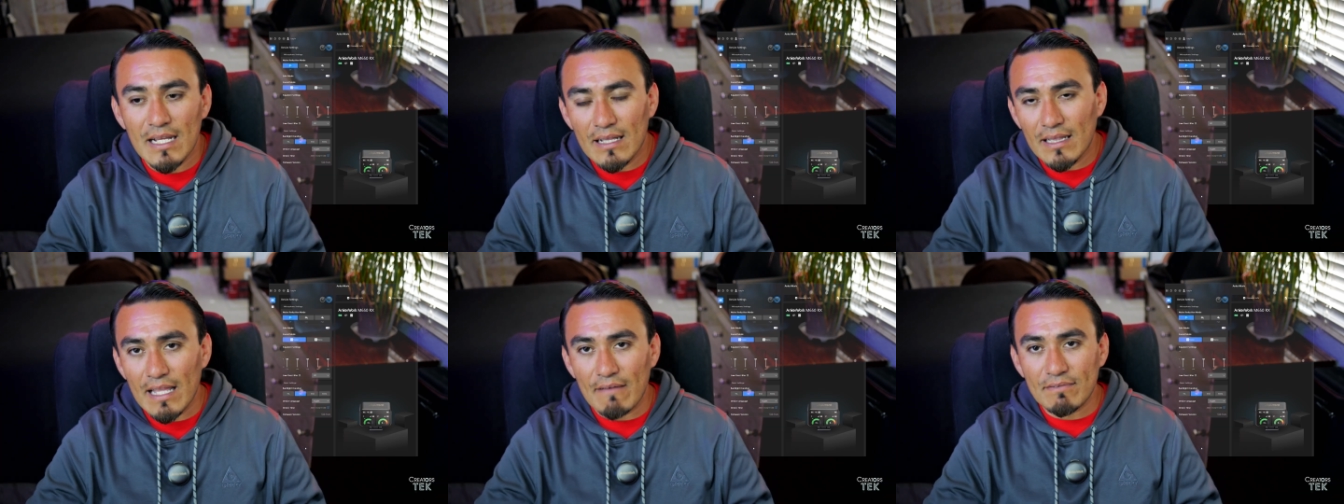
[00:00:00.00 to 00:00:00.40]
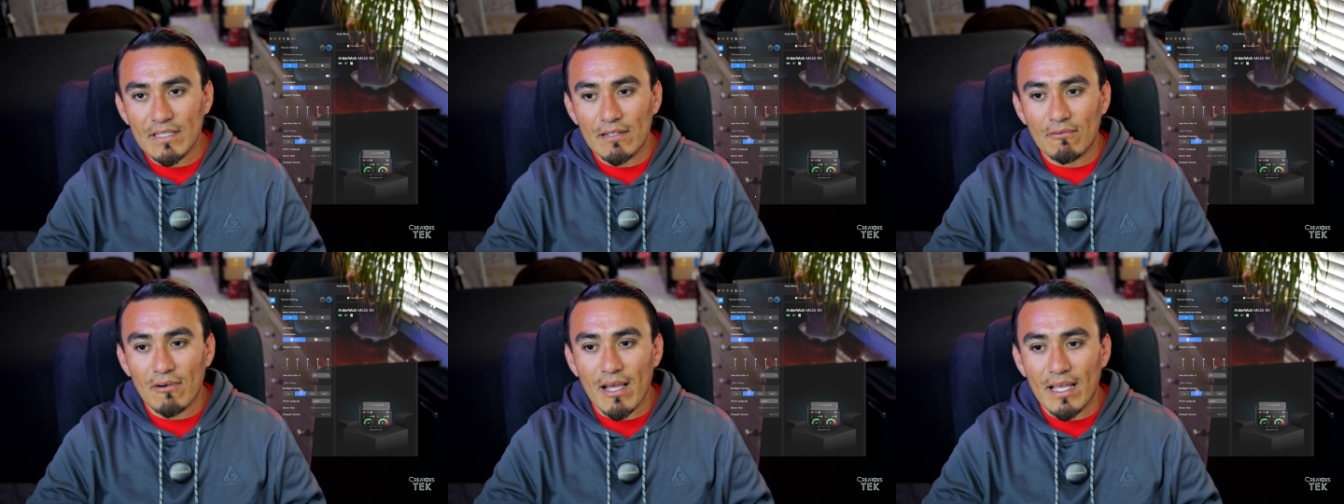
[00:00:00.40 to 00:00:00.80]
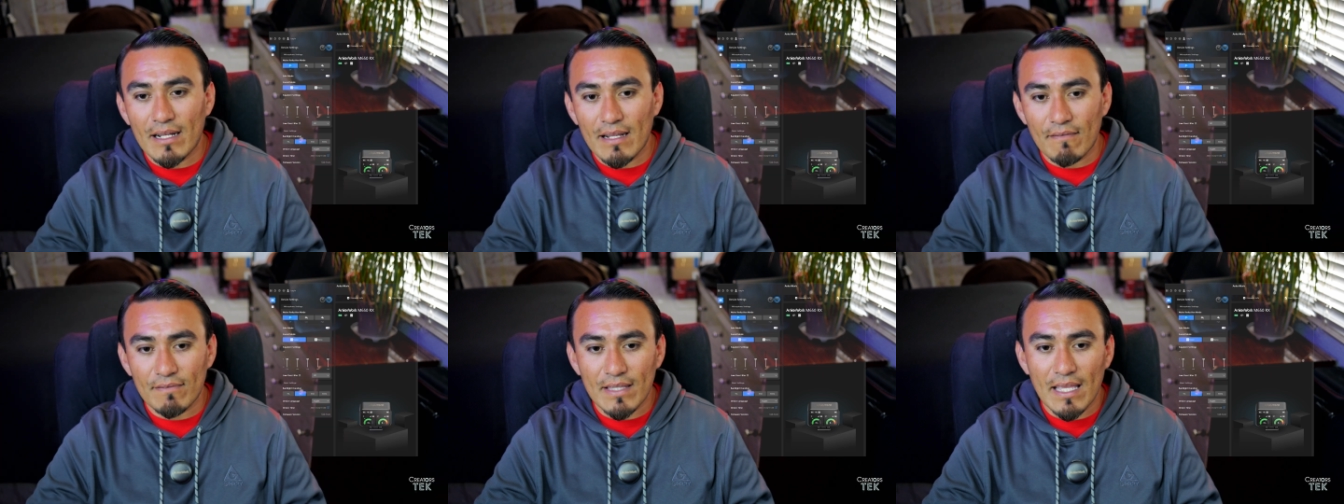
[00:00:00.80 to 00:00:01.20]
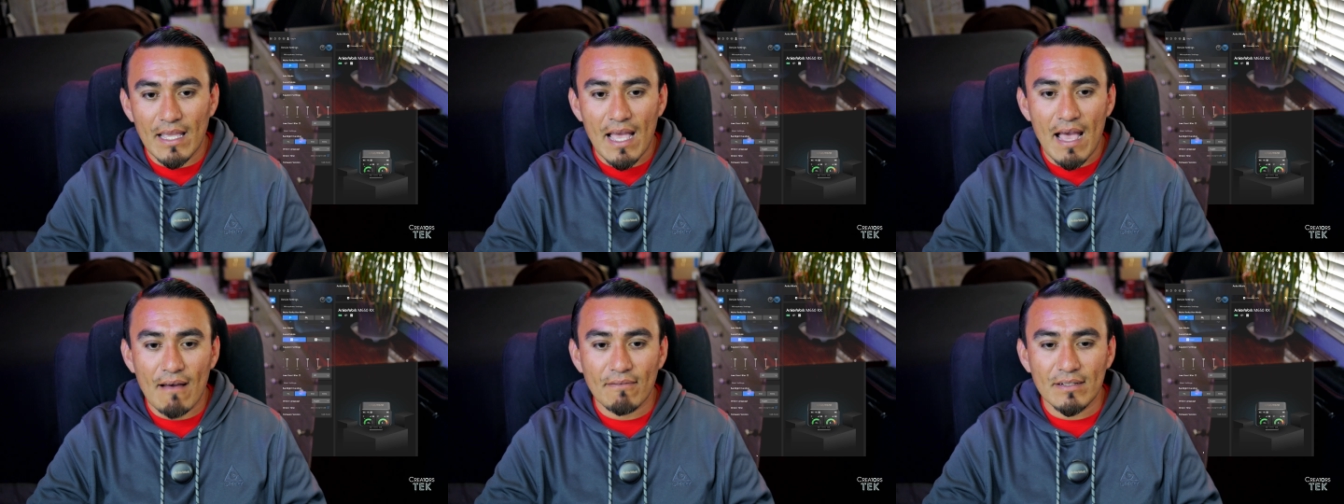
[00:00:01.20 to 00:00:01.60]
left and right, if they
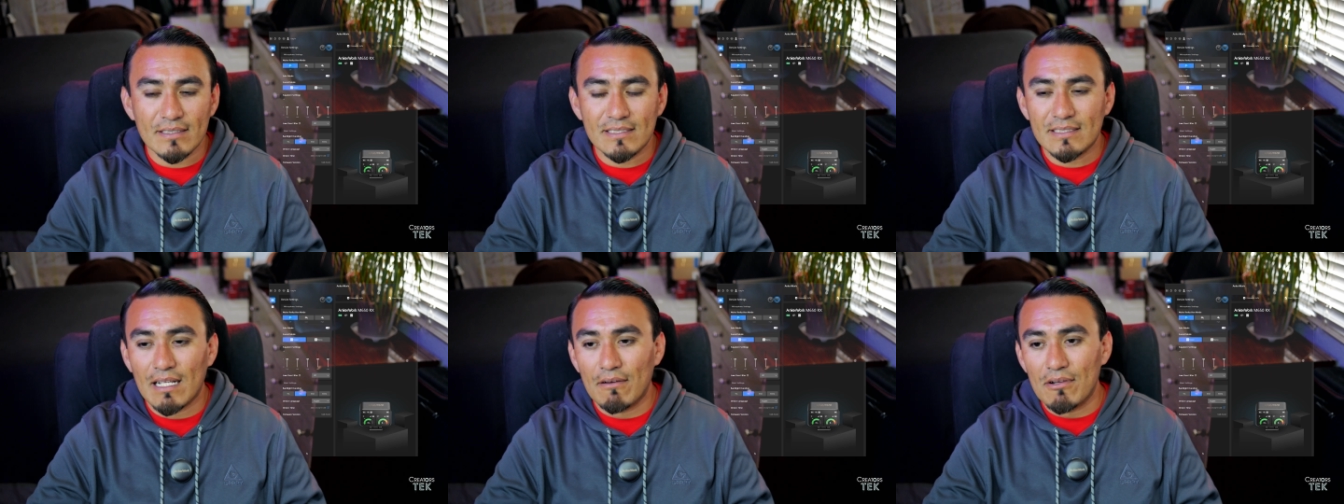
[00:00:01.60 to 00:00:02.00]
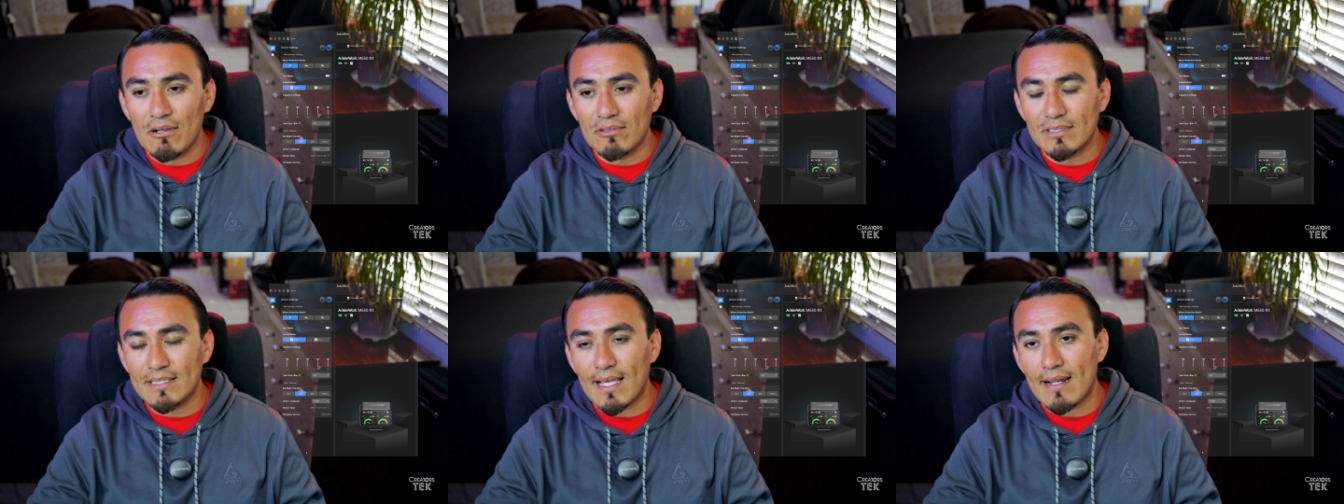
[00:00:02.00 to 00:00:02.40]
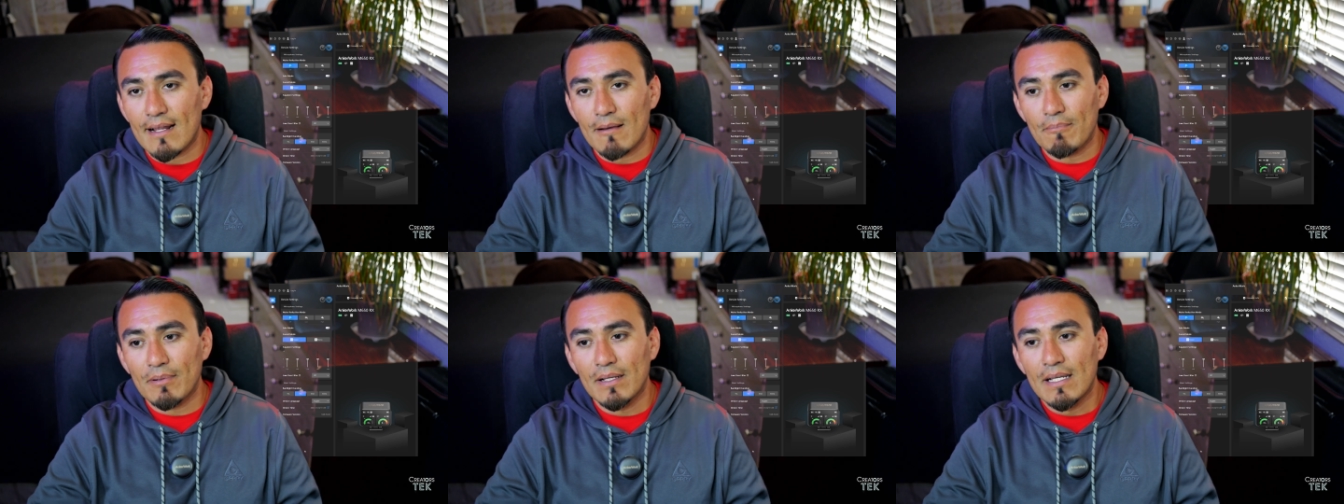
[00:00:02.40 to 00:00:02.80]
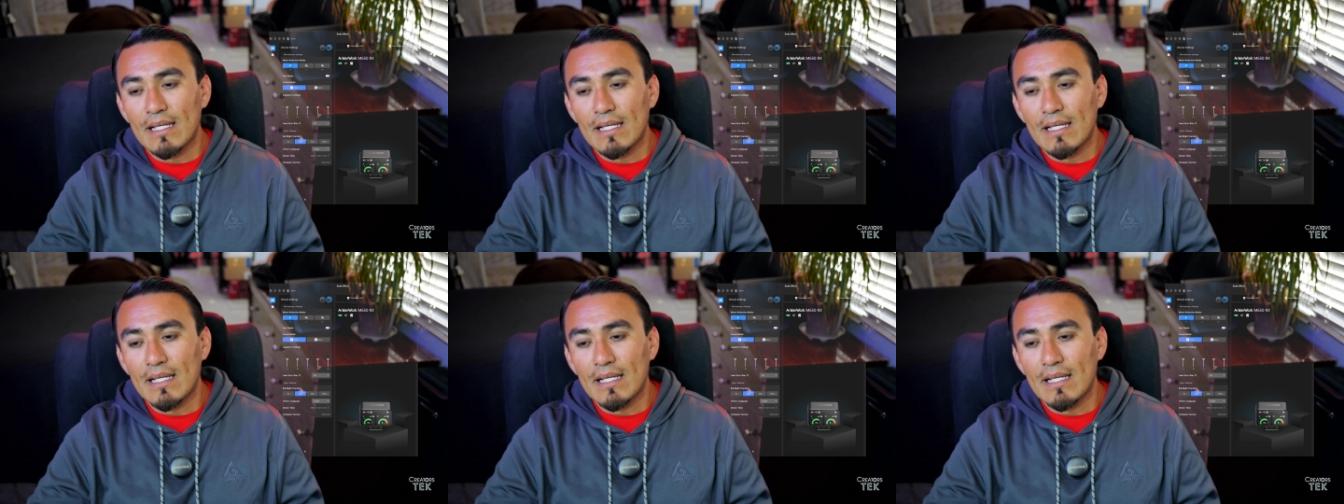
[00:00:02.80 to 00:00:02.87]
have a stereo setup.